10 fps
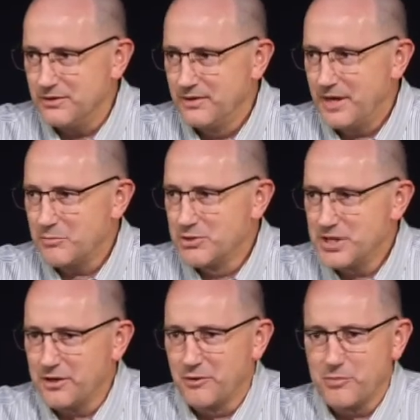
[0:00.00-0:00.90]
that
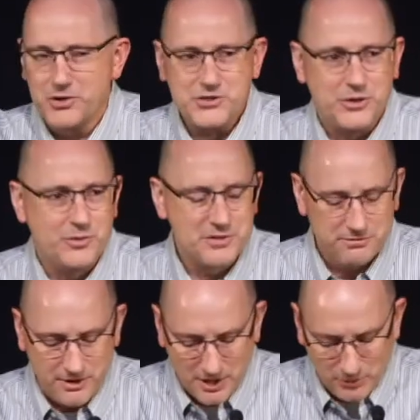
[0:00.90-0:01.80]
particular person who is a
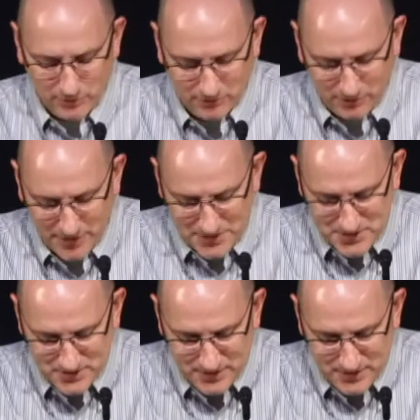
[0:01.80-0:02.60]
follower of Christ.